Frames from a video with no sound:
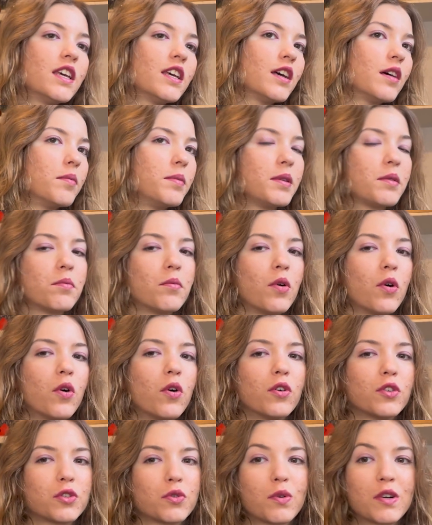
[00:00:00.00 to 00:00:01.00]
a bit
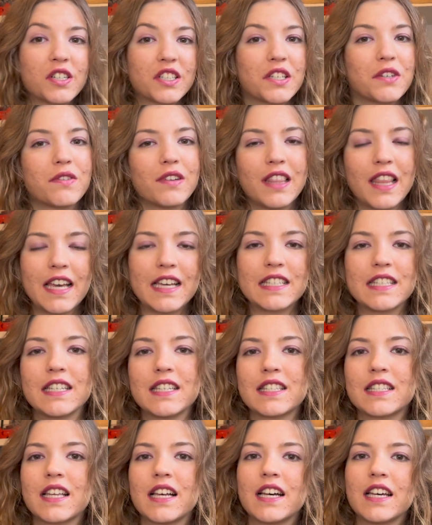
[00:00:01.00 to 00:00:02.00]
more towards the
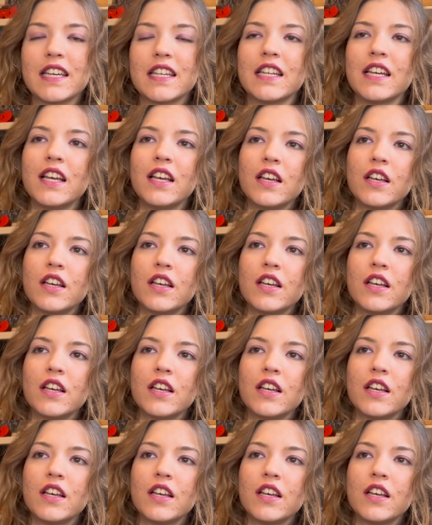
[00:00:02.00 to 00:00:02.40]
relaxing side.